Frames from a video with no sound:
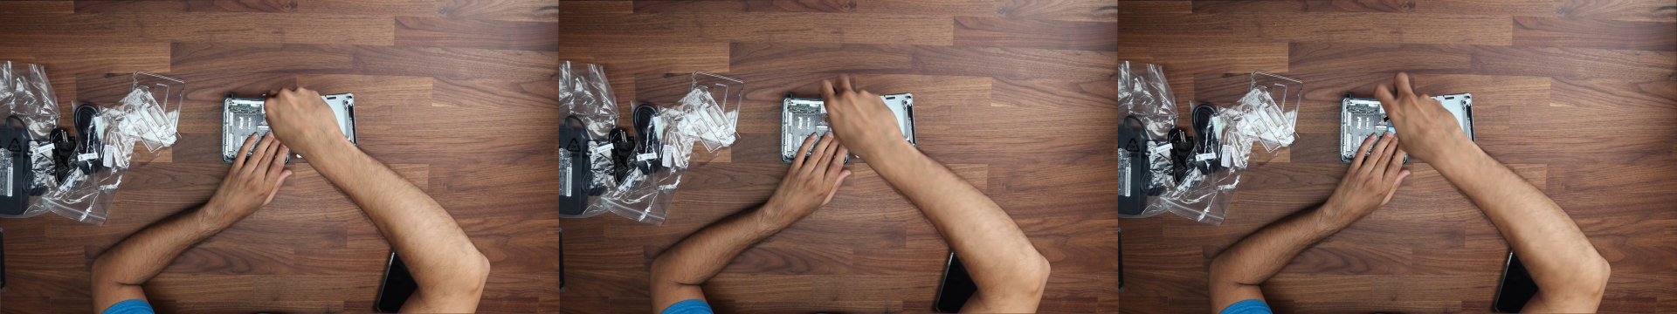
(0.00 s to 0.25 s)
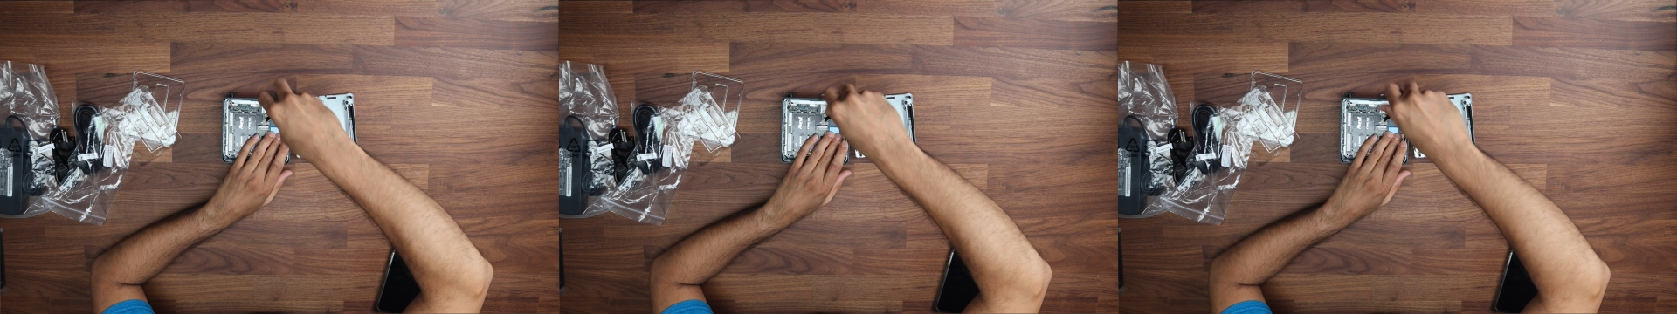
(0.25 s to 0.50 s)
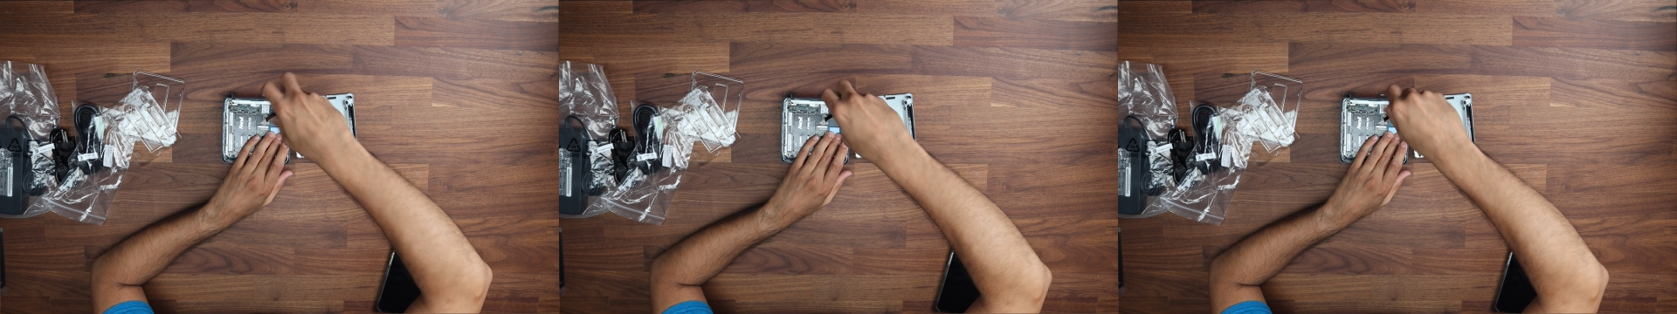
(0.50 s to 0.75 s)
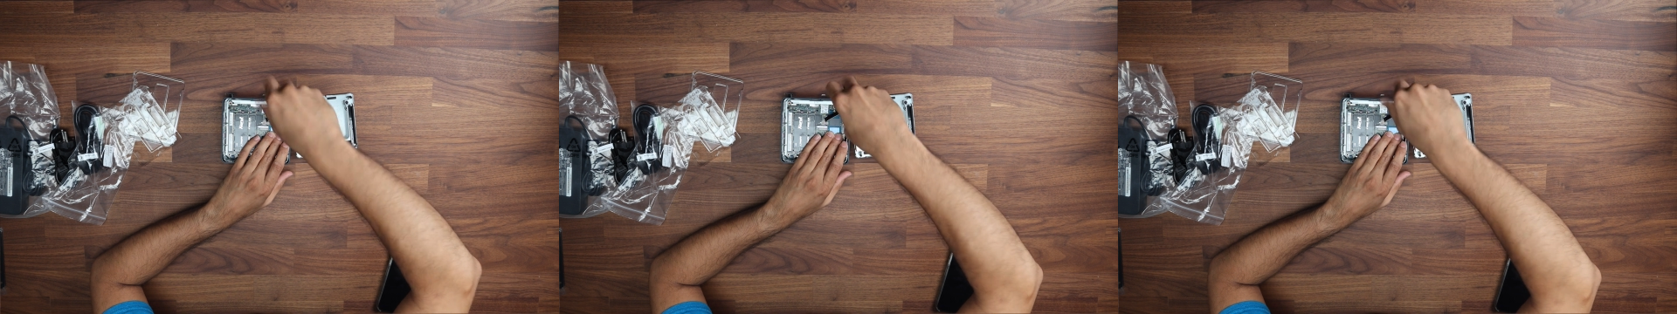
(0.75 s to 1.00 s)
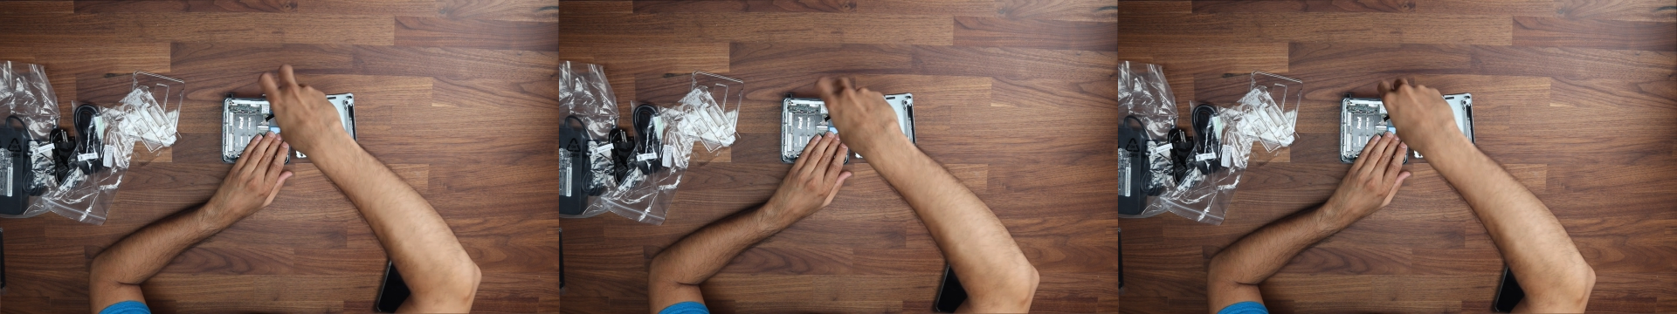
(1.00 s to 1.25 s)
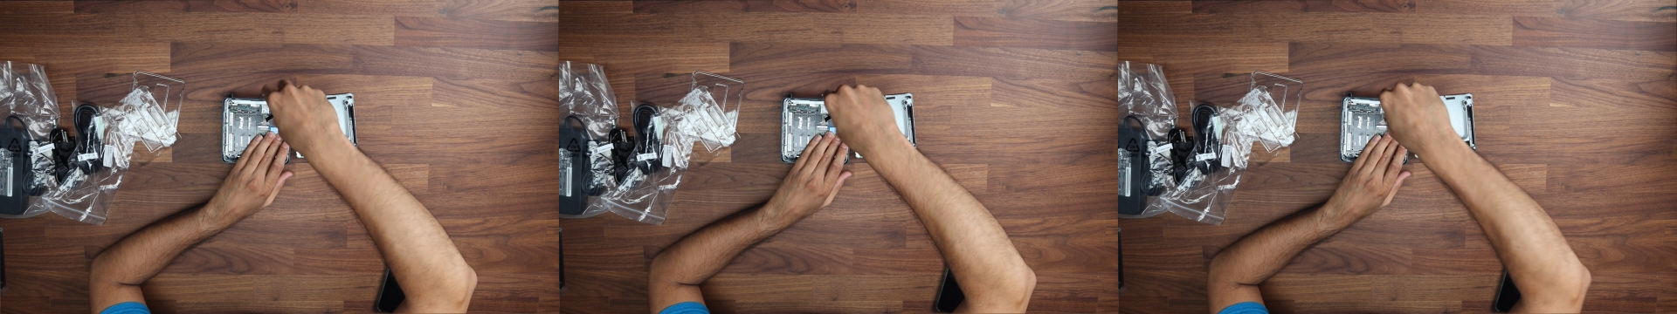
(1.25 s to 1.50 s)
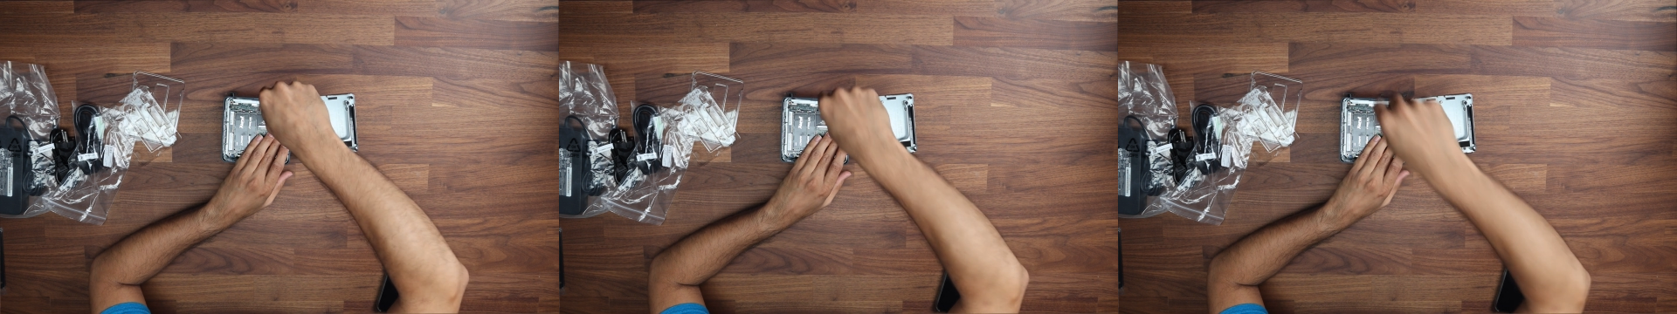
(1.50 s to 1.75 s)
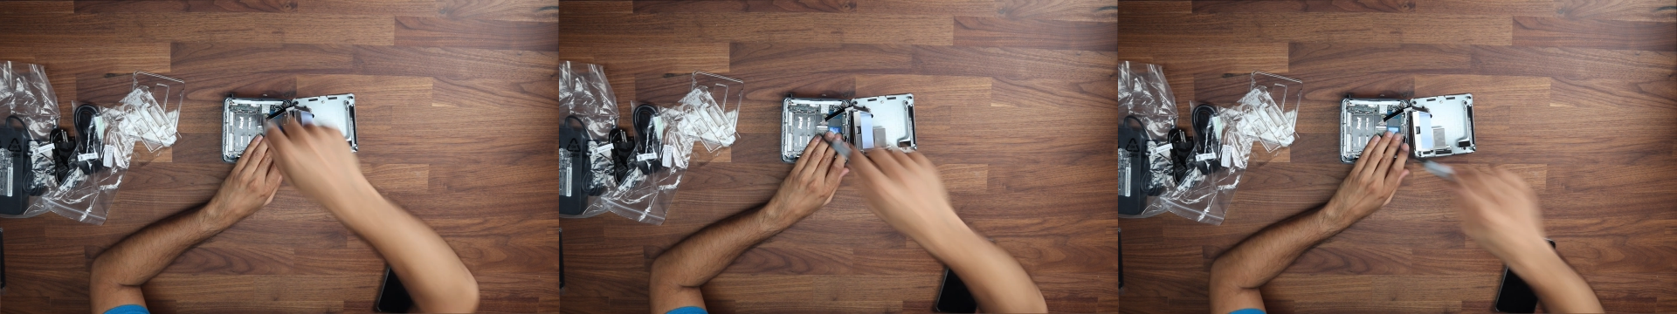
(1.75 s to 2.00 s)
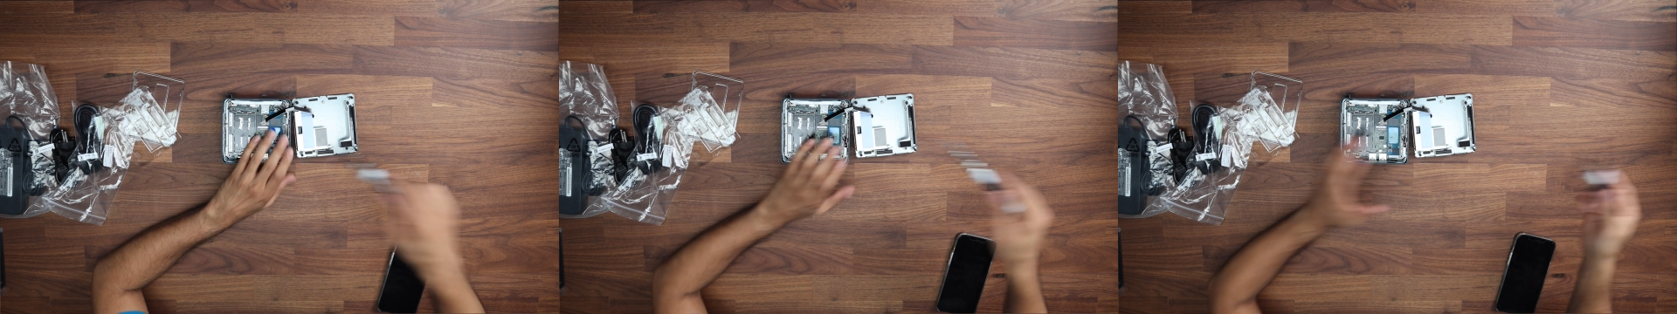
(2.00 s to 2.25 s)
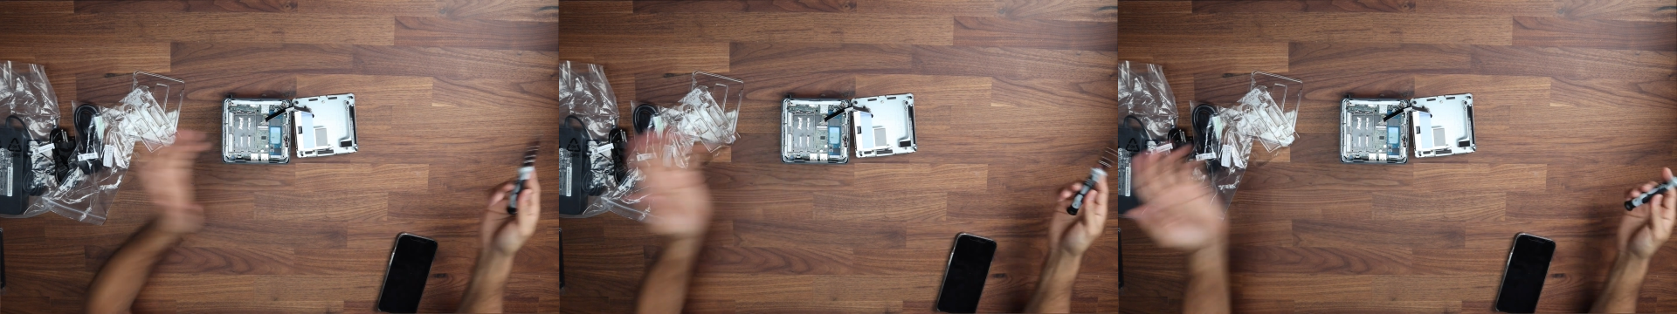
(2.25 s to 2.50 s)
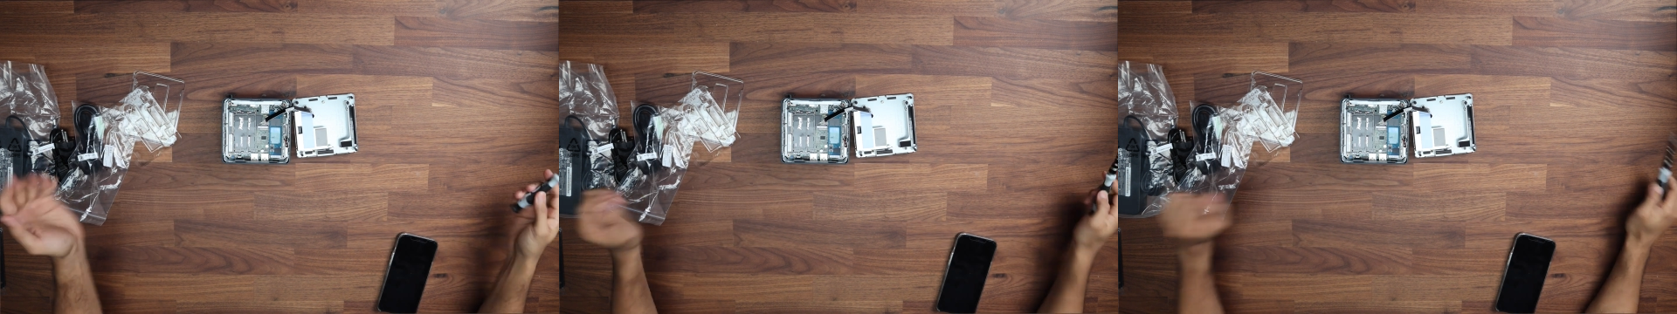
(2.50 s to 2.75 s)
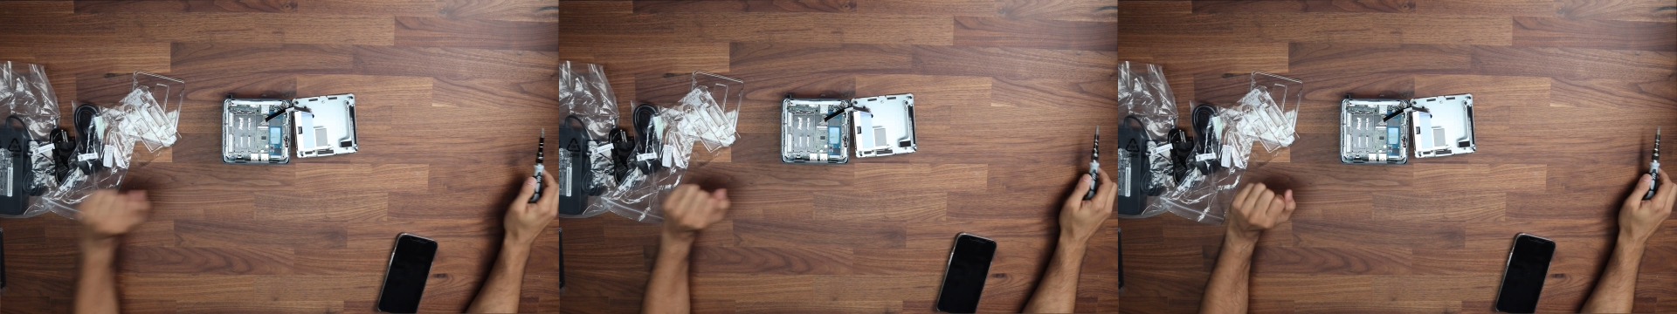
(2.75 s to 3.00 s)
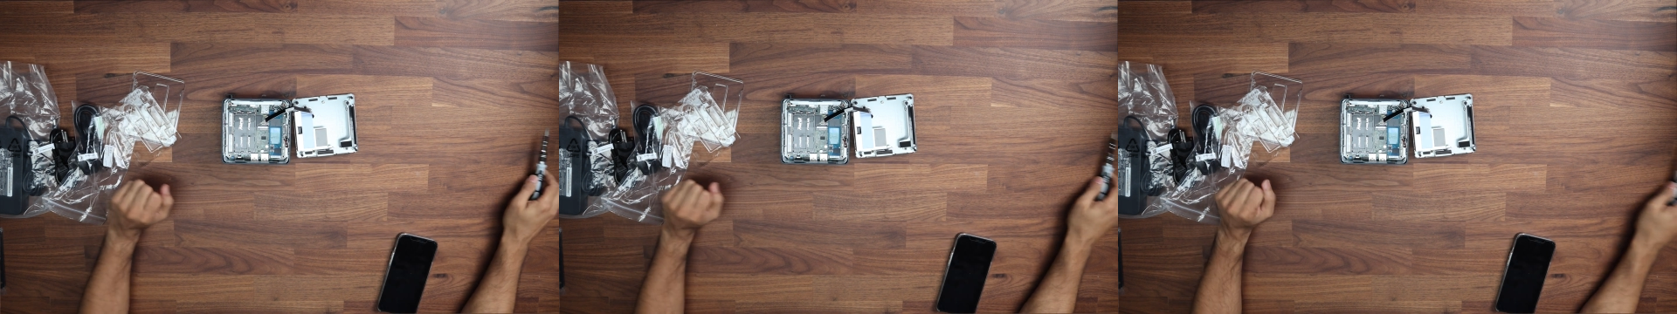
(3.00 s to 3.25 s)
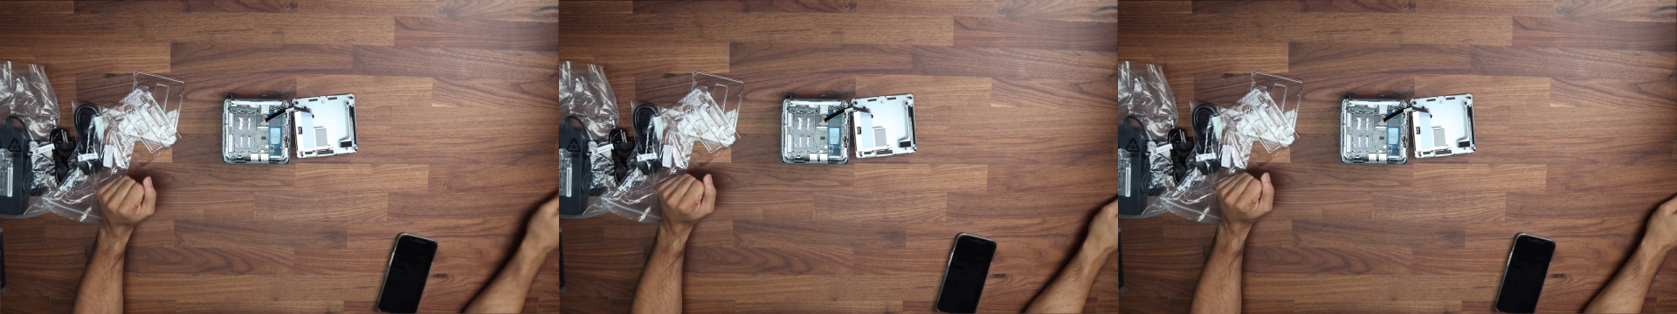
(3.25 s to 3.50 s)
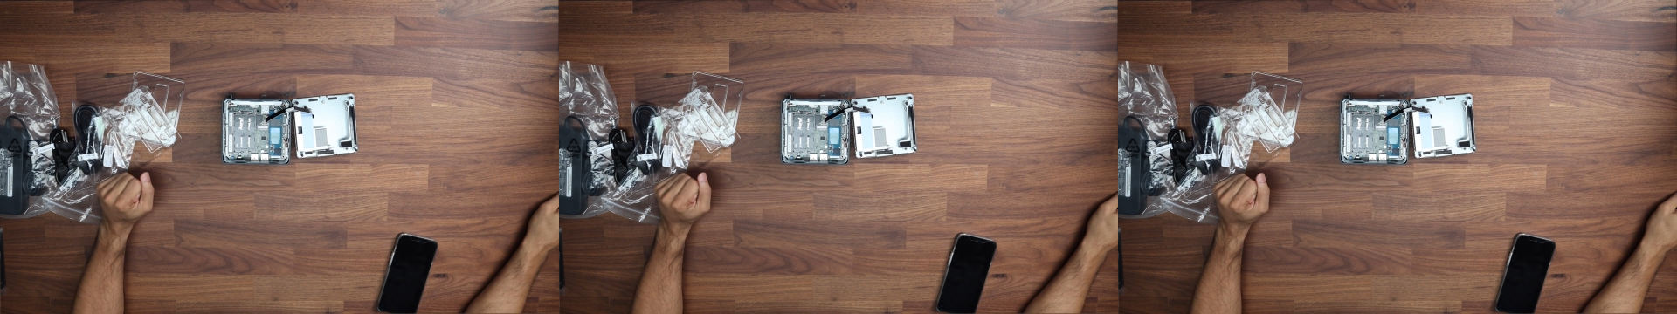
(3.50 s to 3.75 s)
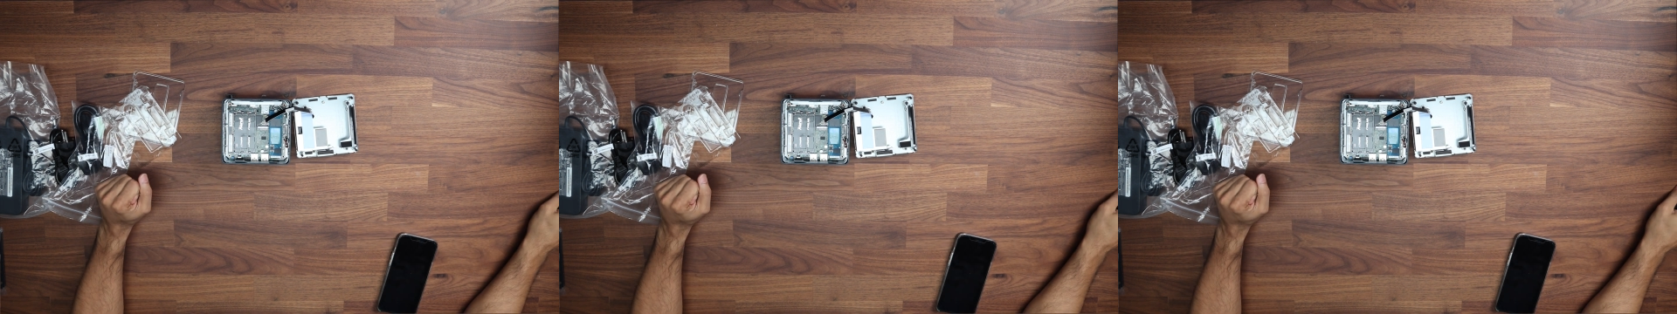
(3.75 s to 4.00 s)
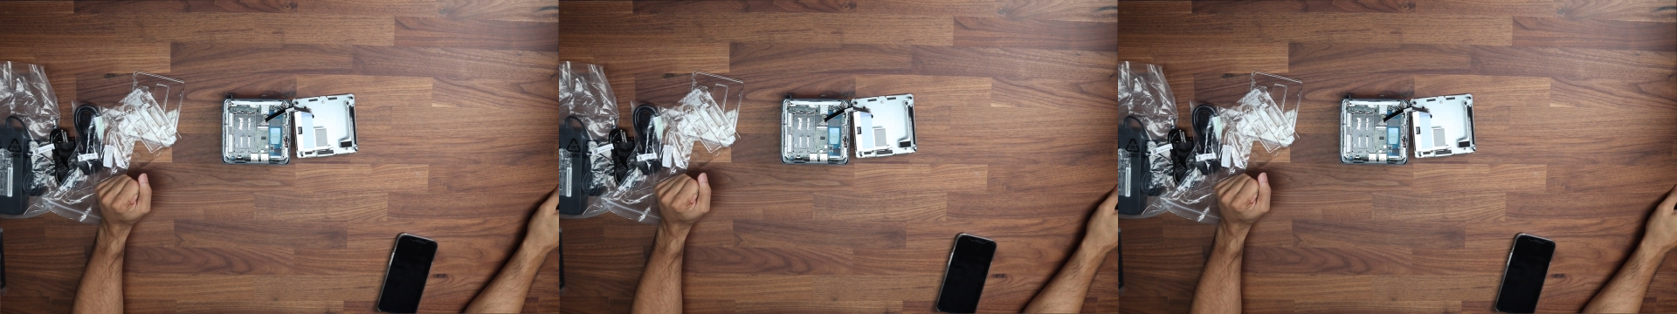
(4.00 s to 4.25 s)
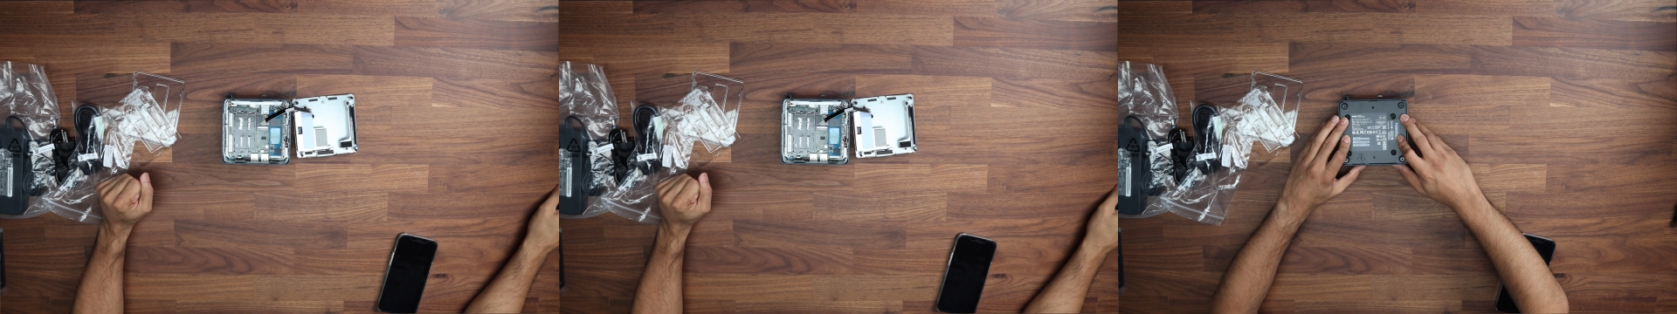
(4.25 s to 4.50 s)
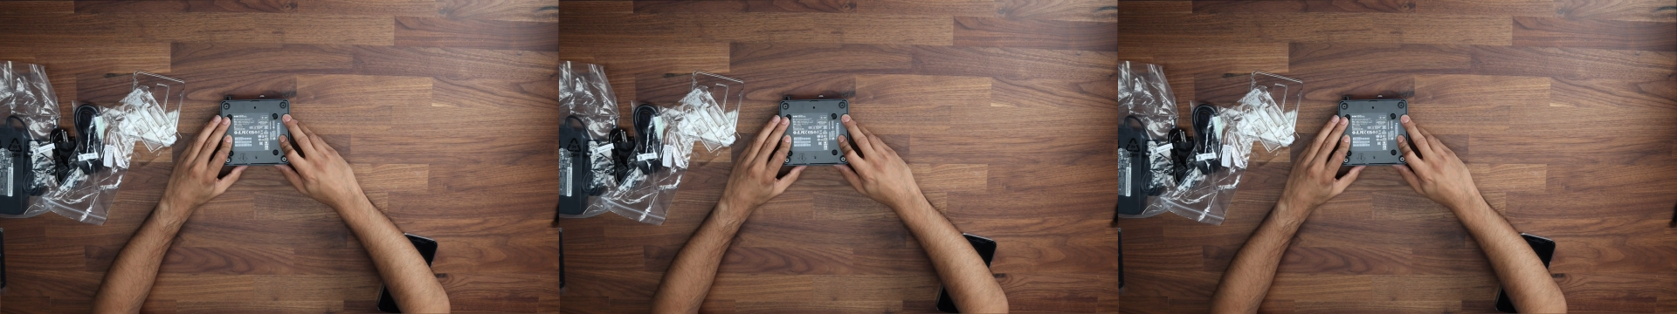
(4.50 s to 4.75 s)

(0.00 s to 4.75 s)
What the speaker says: Nobody's mouth can be seen.